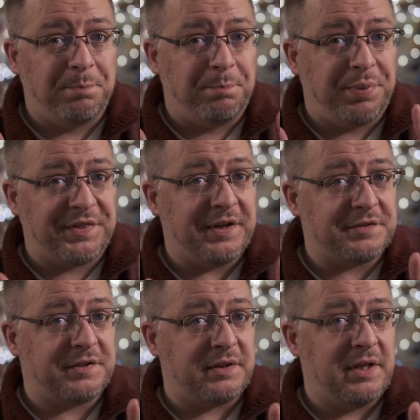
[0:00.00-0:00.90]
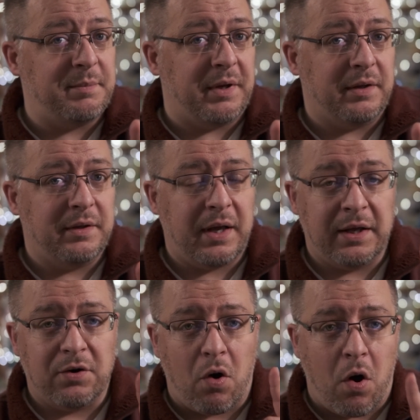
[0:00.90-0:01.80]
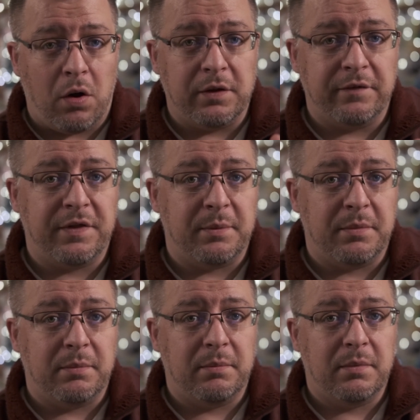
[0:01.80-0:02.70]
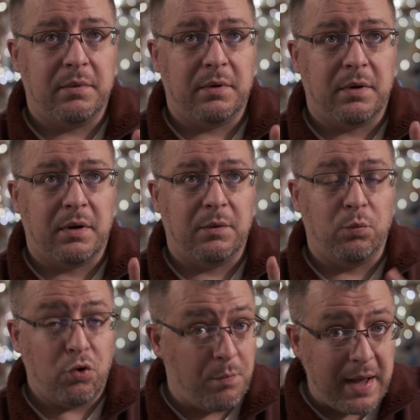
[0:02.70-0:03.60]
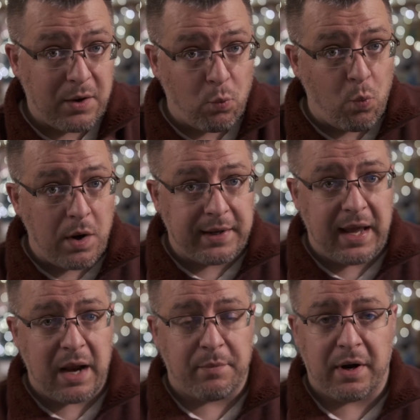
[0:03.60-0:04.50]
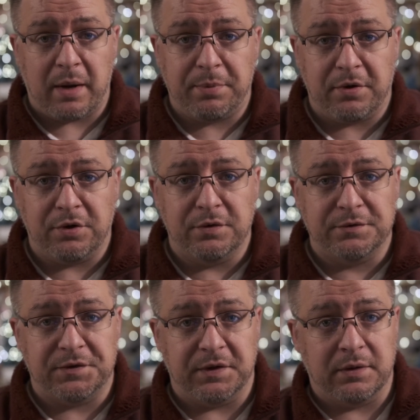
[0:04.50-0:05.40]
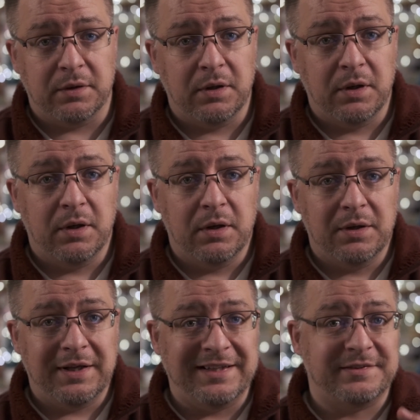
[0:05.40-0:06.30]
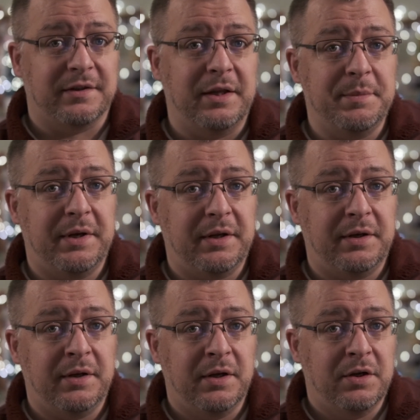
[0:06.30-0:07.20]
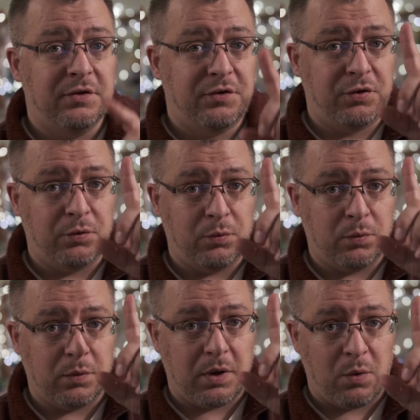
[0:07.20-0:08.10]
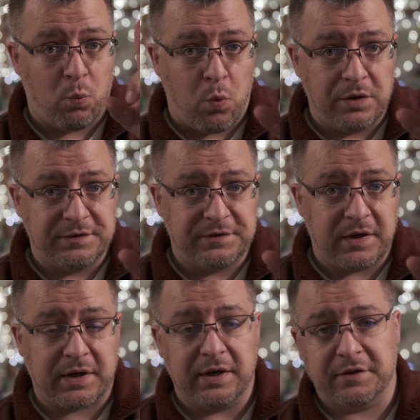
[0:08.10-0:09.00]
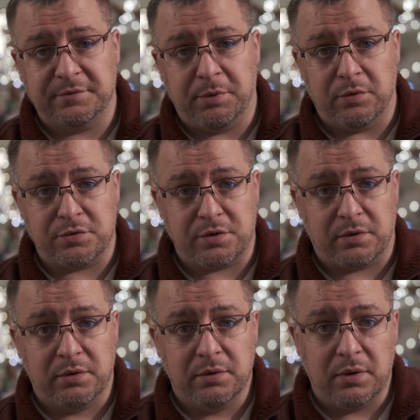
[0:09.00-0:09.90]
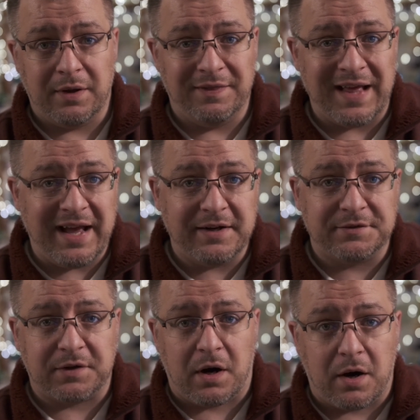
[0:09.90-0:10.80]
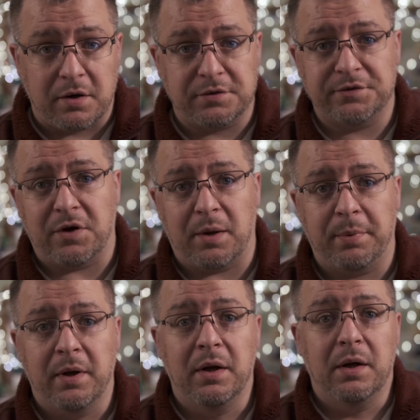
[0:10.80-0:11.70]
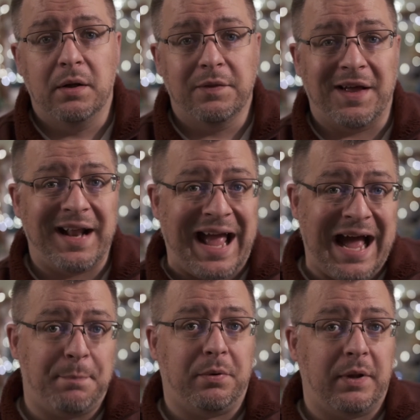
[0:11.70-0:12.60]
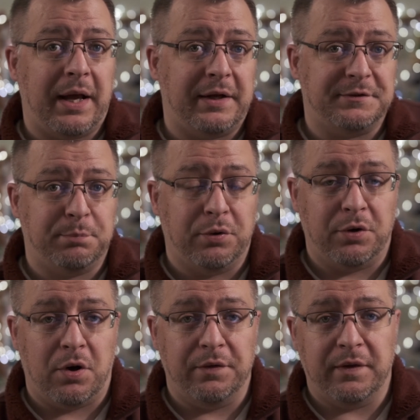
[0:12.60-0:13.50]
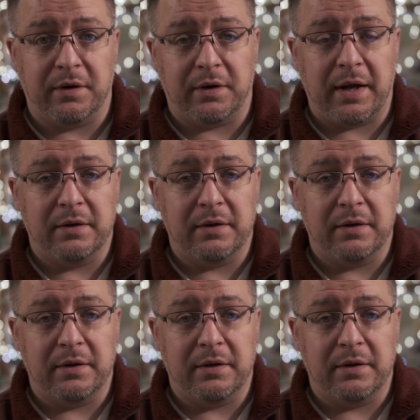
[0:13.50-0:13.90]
but there's a limit, and all of them, no matter what camera app you're using, is limited to a 1 second exposure. And that is a hard stop that Apple has put on their